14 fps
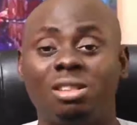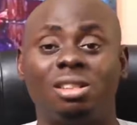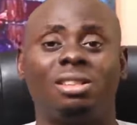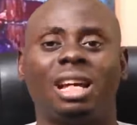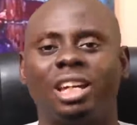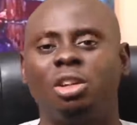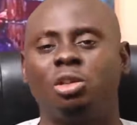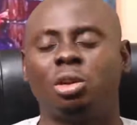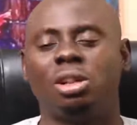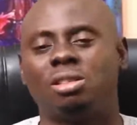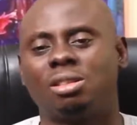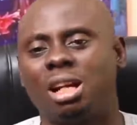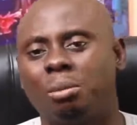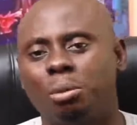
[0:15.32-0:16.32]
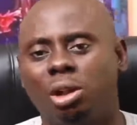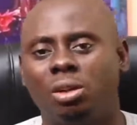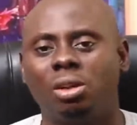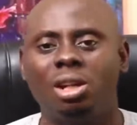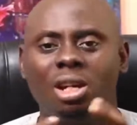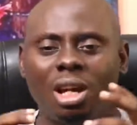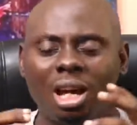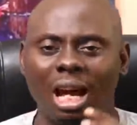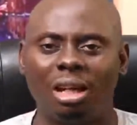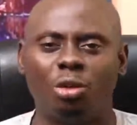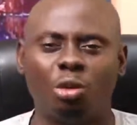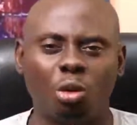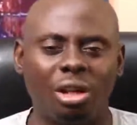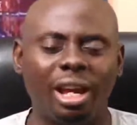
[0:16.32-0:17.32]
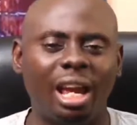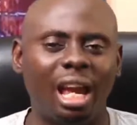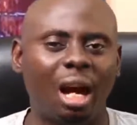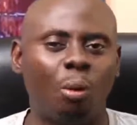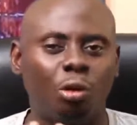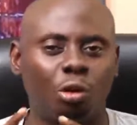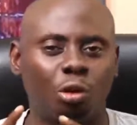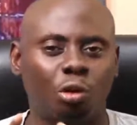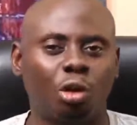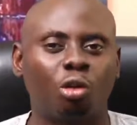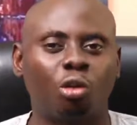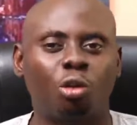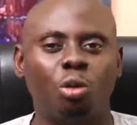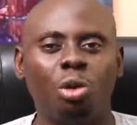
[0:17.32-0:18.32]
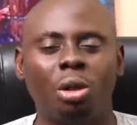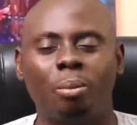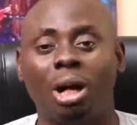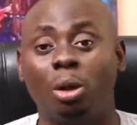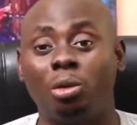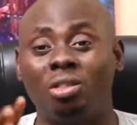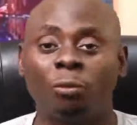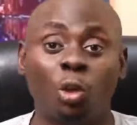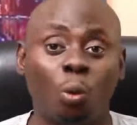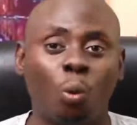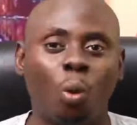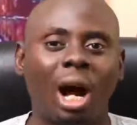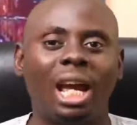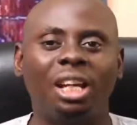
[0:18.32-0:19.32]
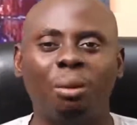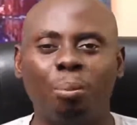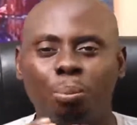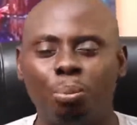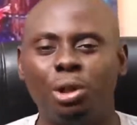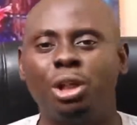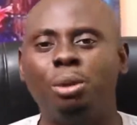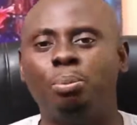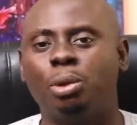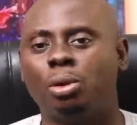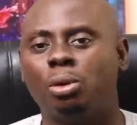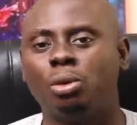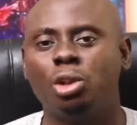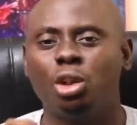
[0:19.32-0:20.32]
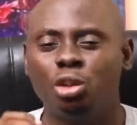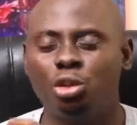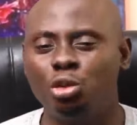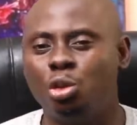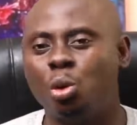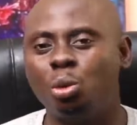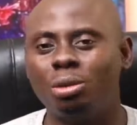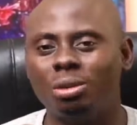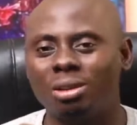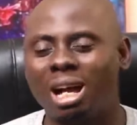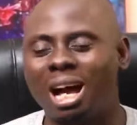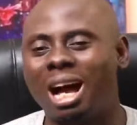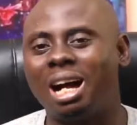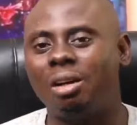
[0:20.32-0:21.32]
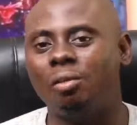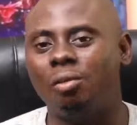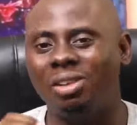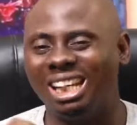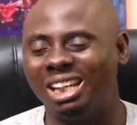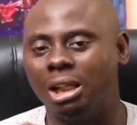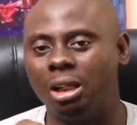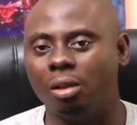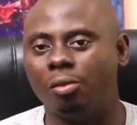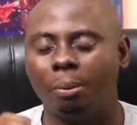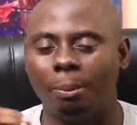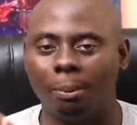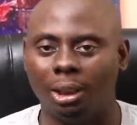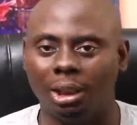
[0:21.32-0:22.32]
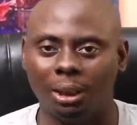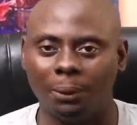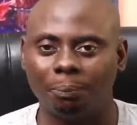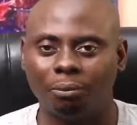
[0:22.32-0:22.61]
is Akintola Samuel, and today I want to talk to you about why people don't have enough money.